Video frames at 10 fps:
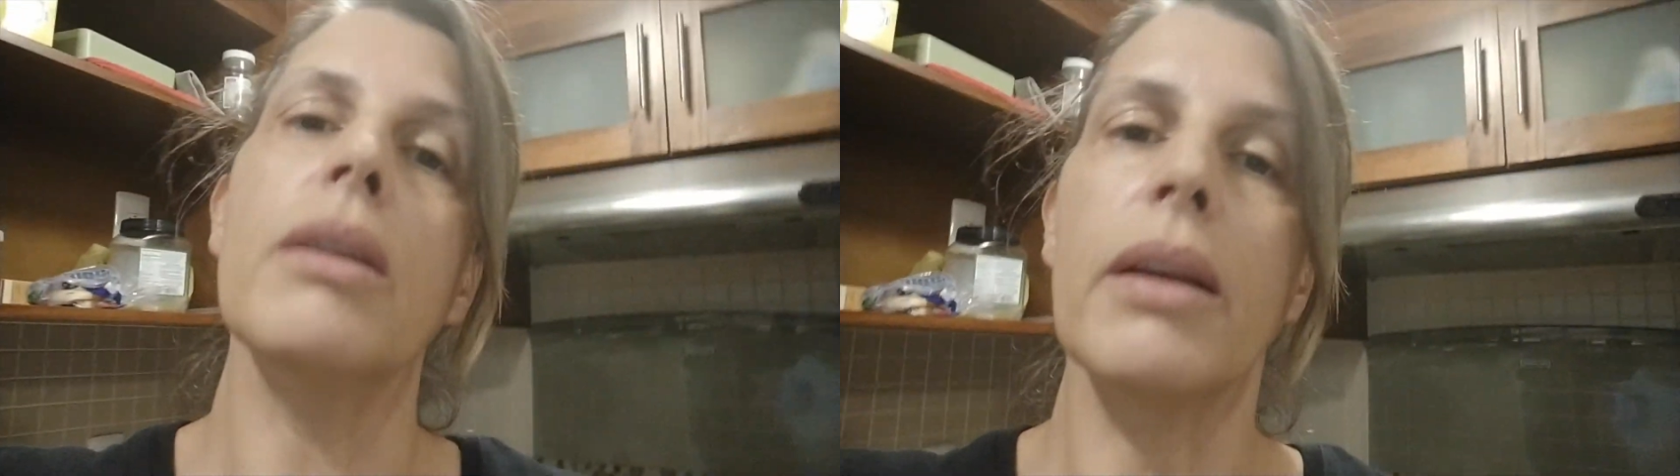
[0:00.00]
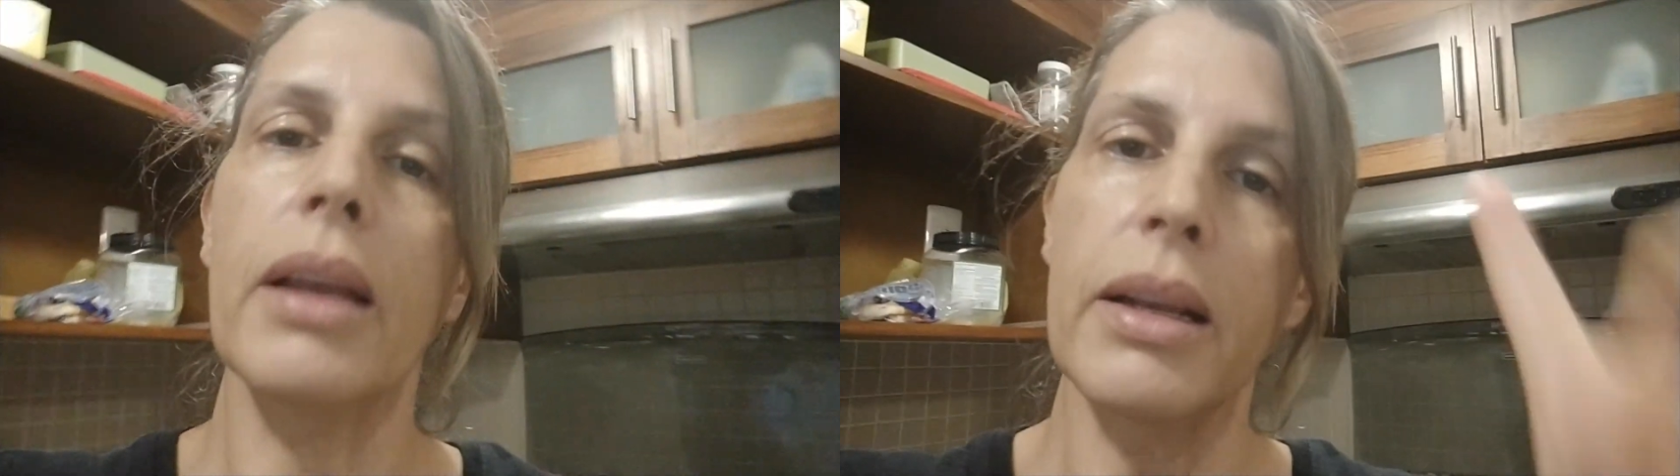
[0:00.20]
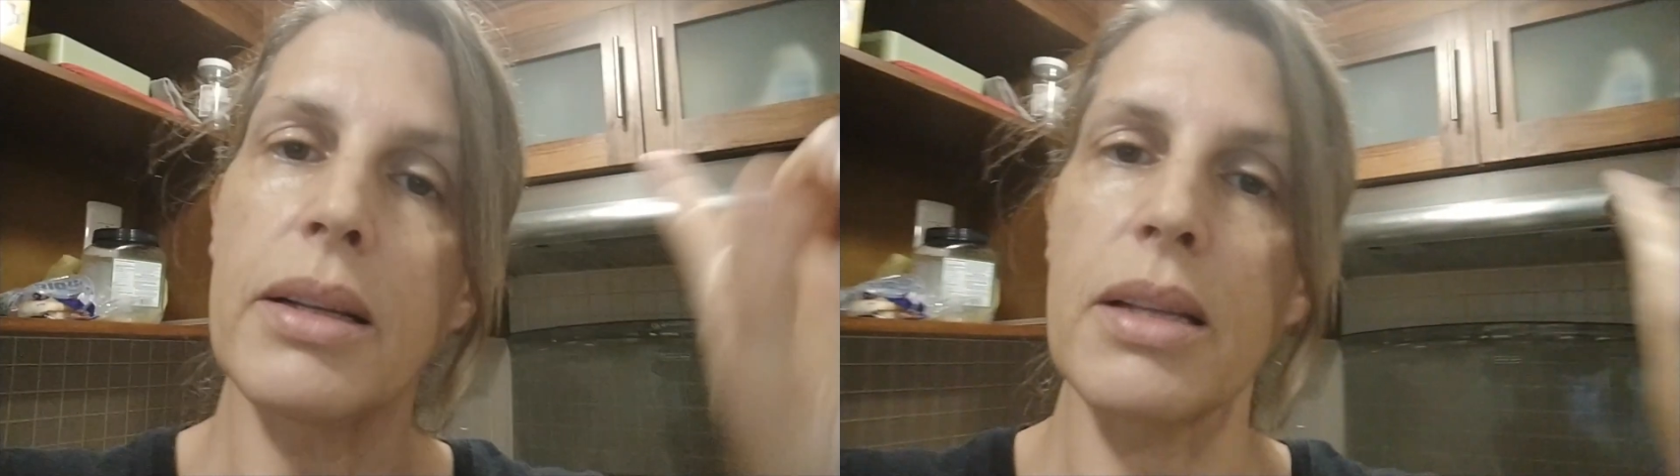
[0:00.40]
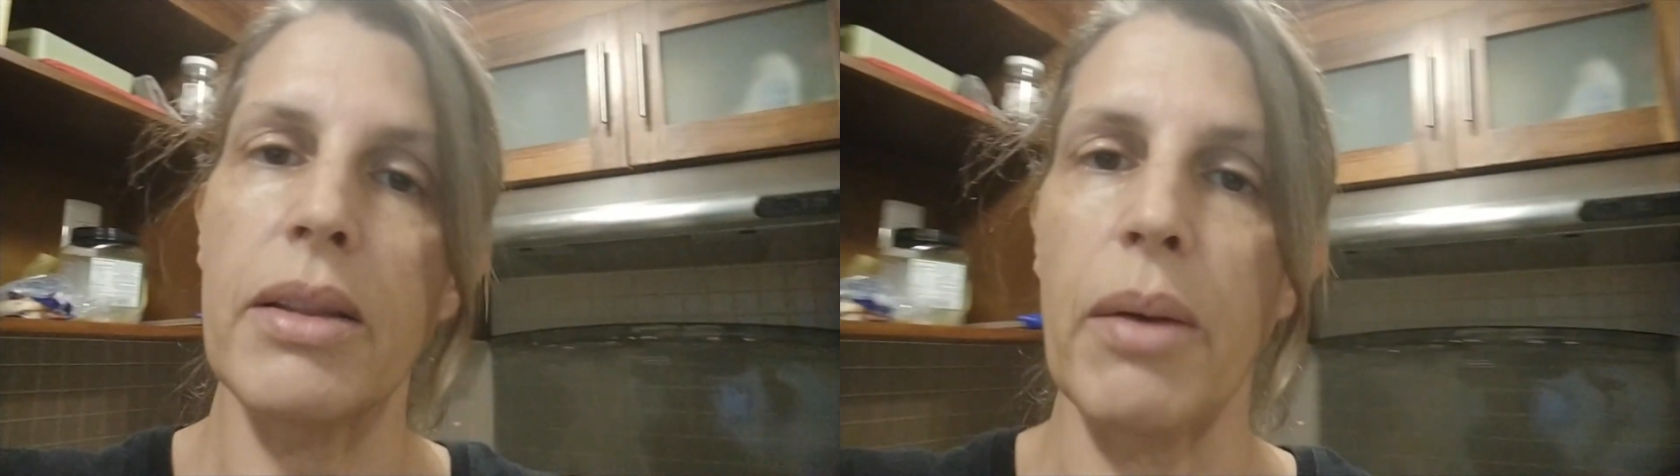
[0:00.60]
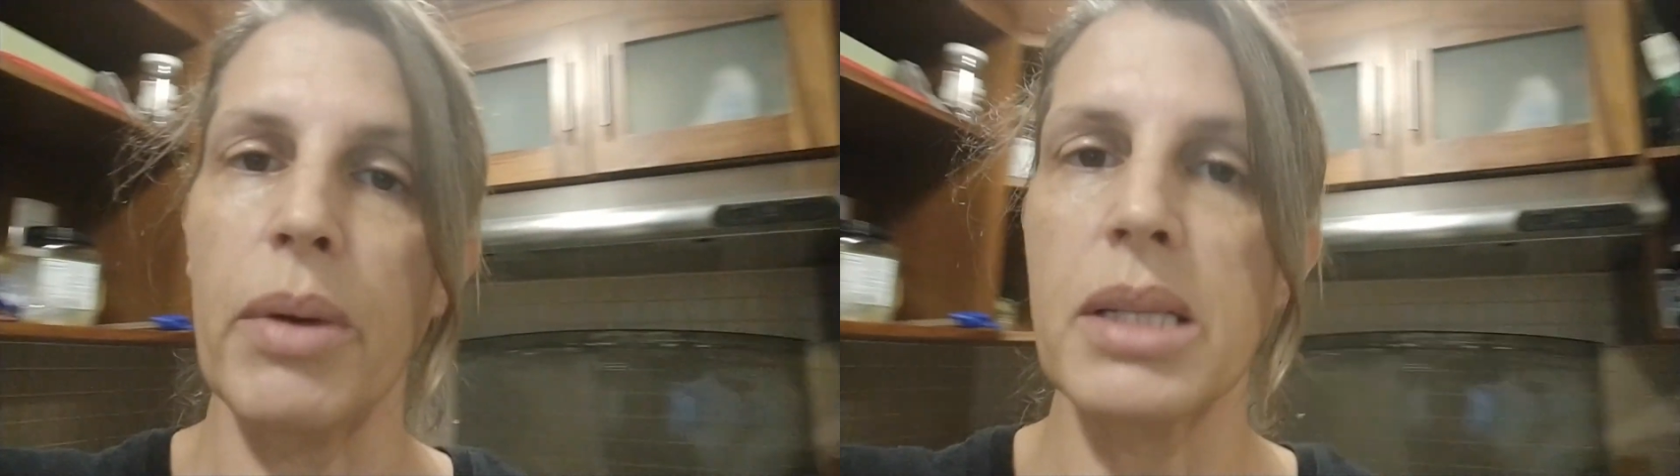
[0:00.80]
again, is in
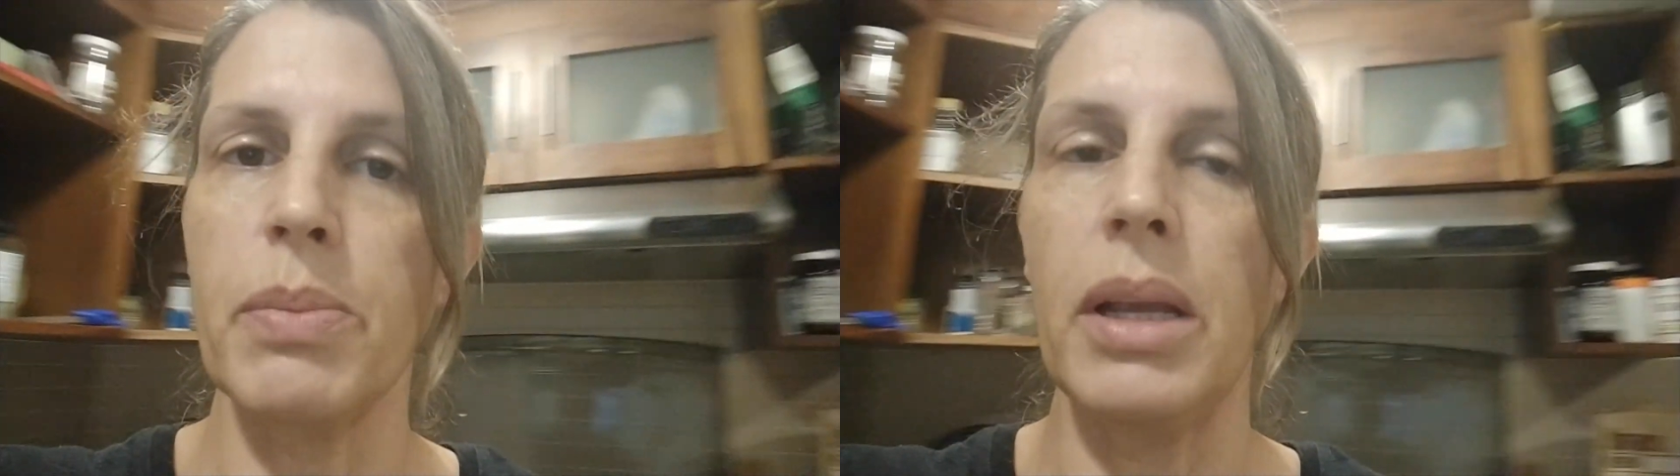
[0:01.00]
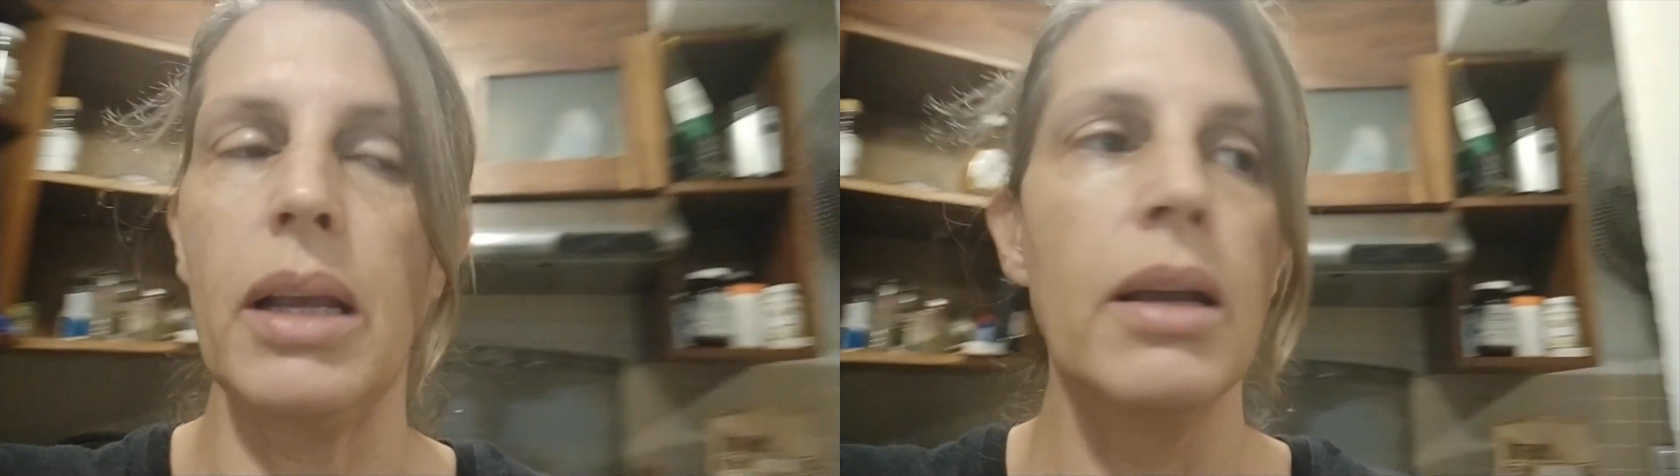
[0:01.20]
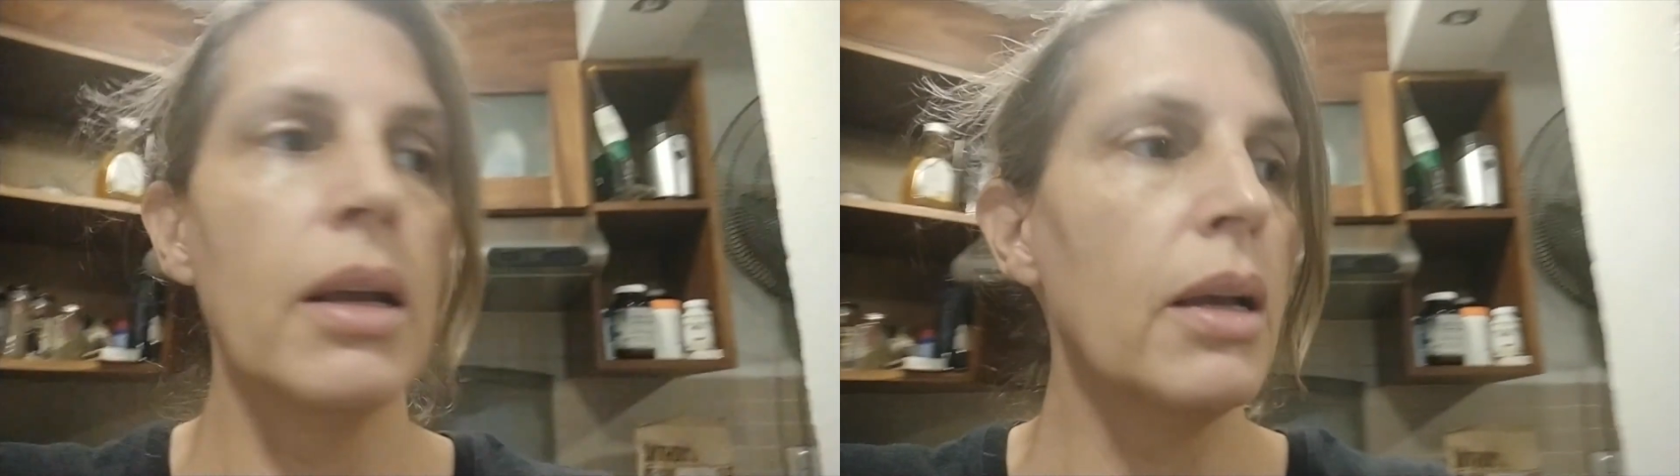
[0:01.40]
that recipe.